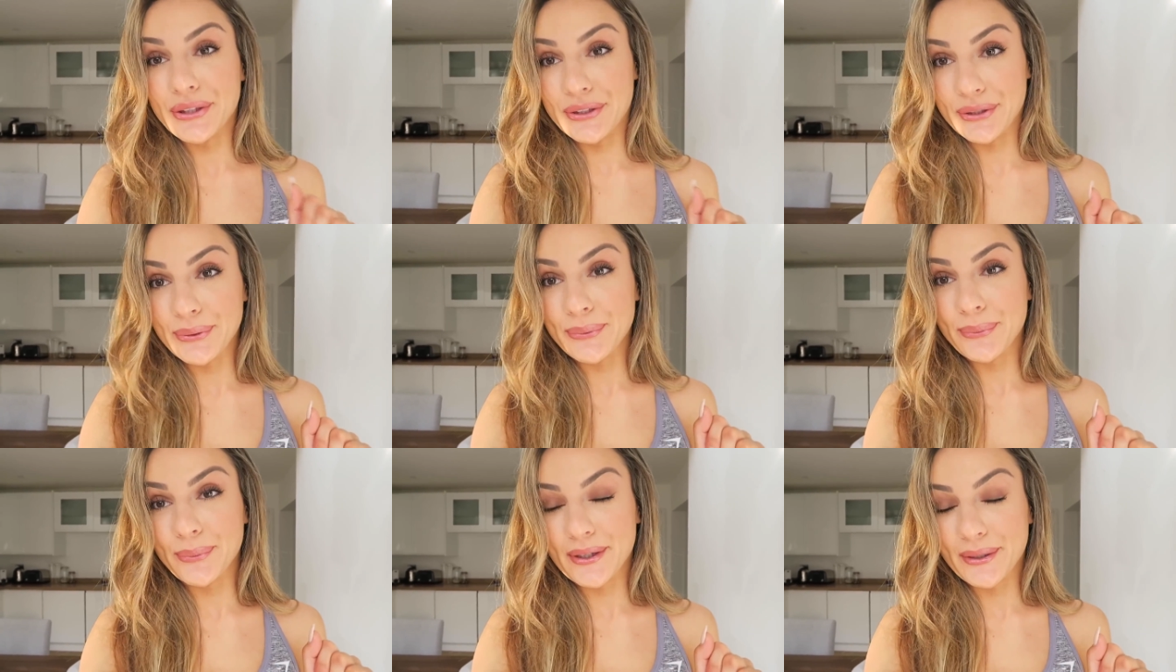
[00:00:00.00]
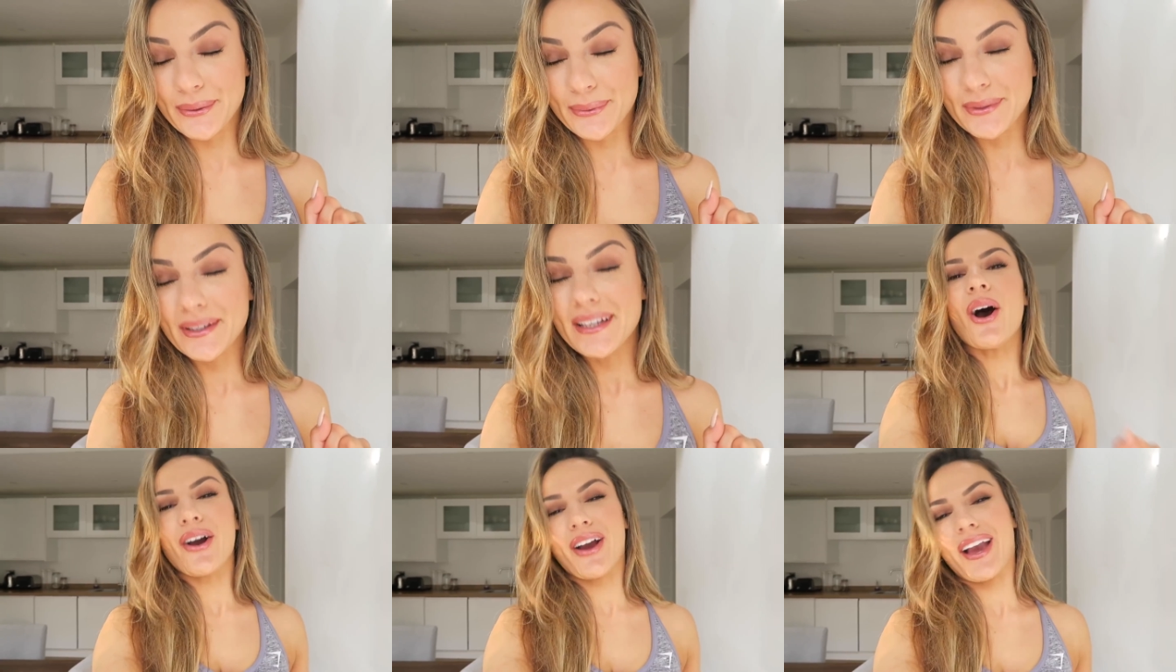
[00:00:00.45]
you
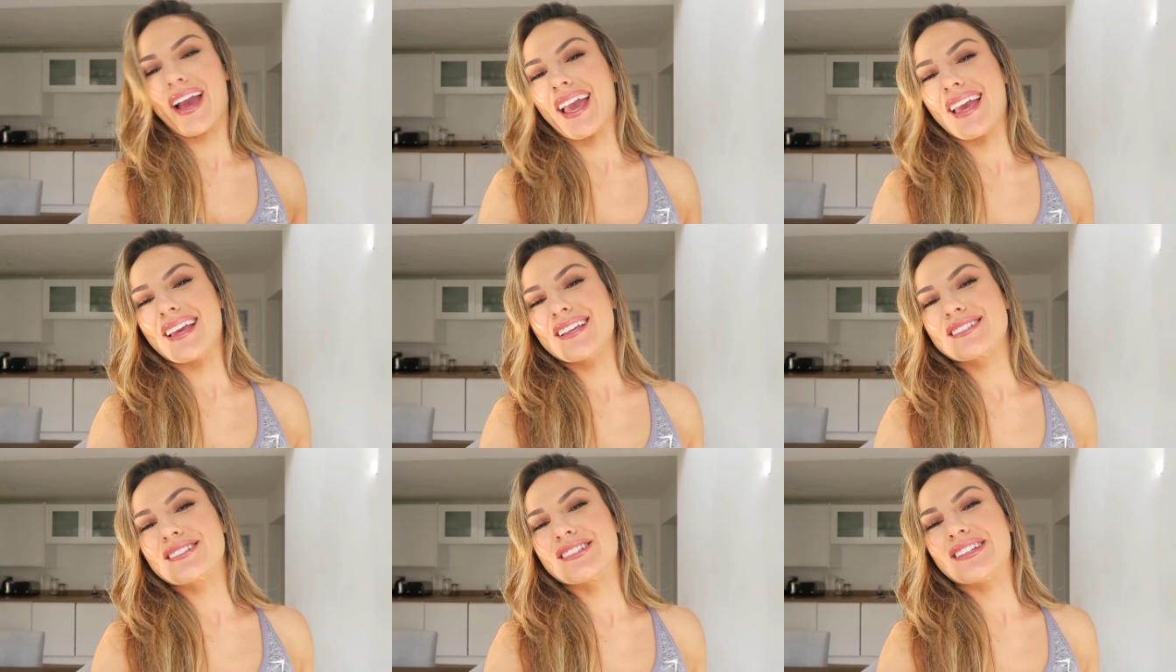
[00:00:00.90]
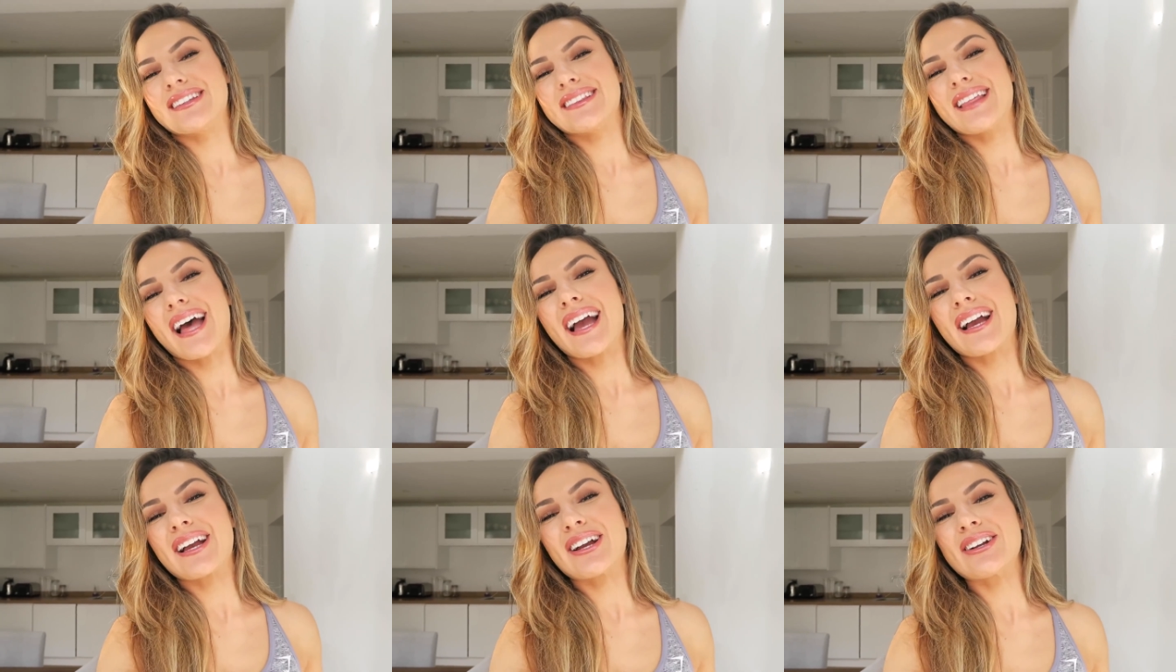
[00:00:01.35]
will. Okay, so
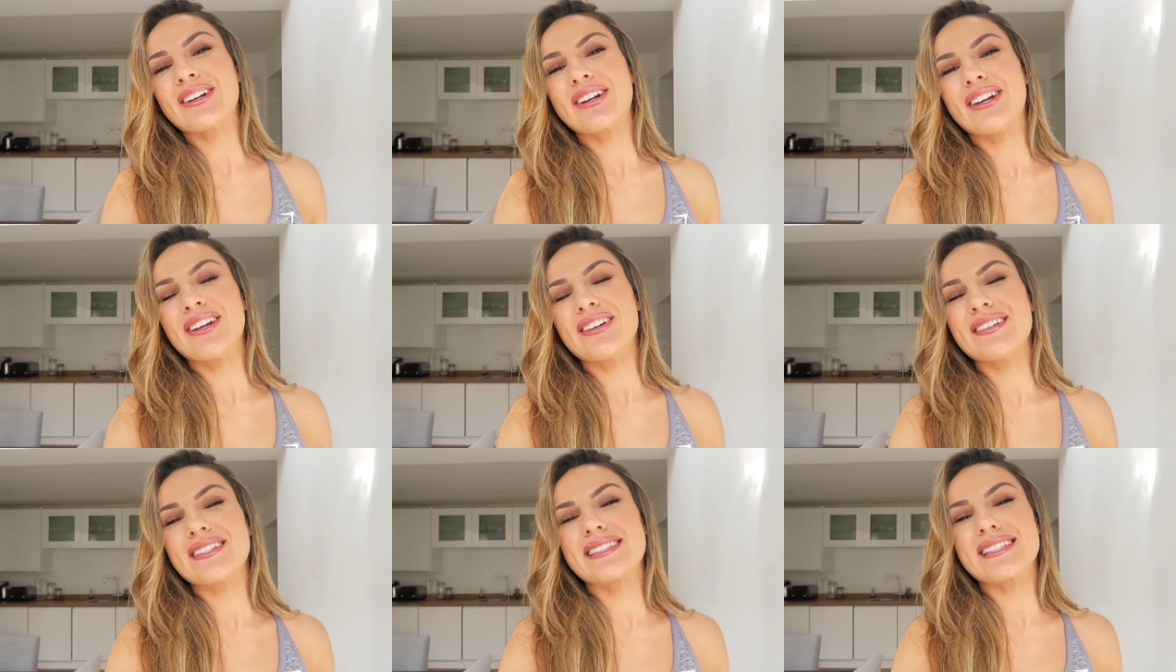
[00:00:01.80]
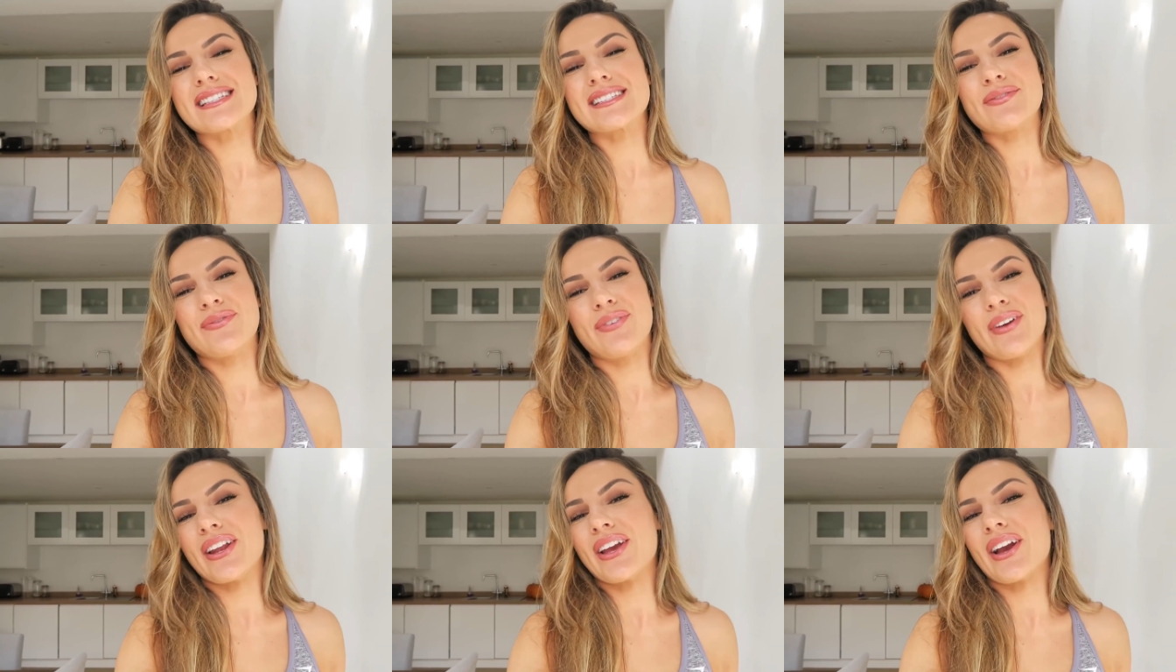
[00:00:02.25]
that concludes
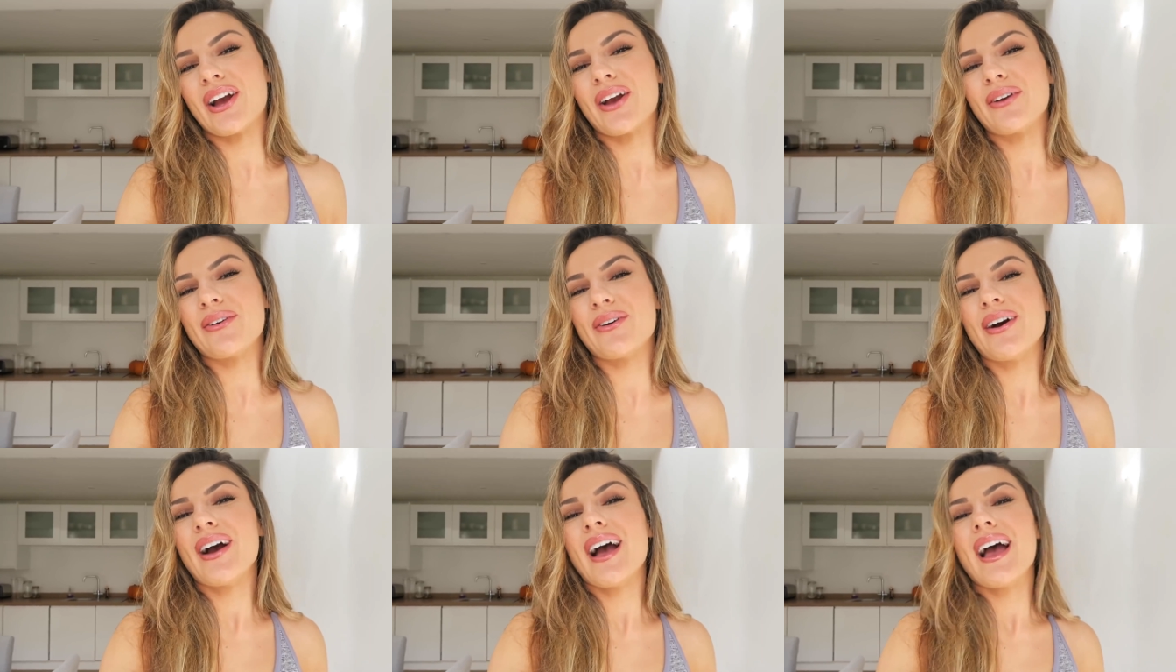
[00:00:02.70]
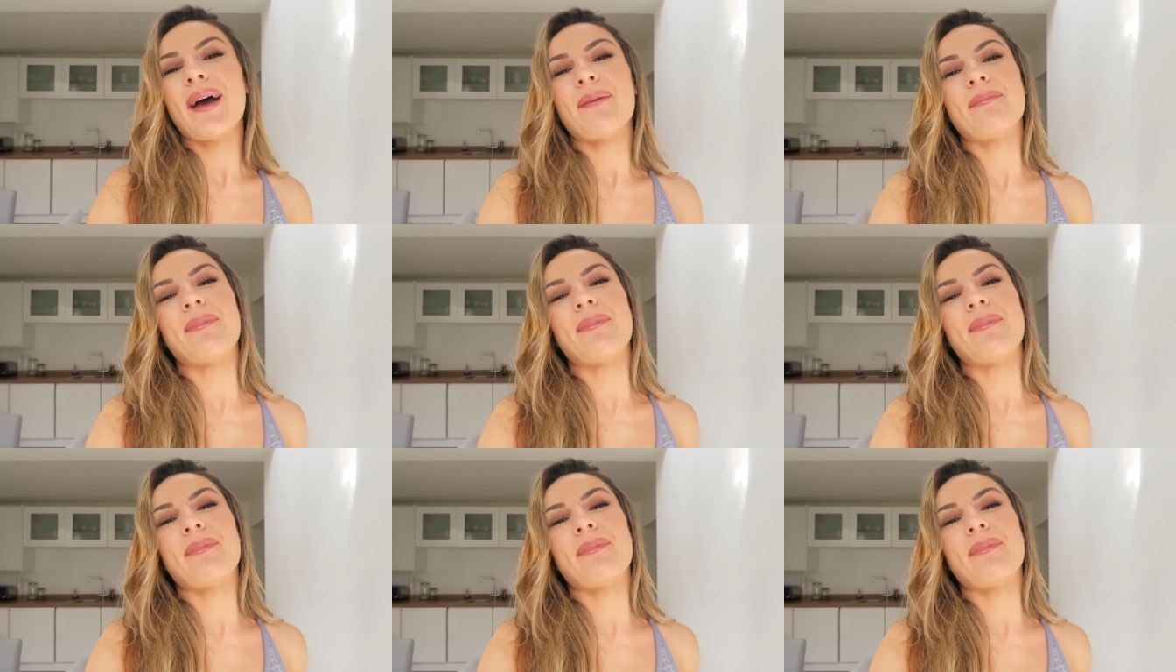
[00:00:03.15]
this video.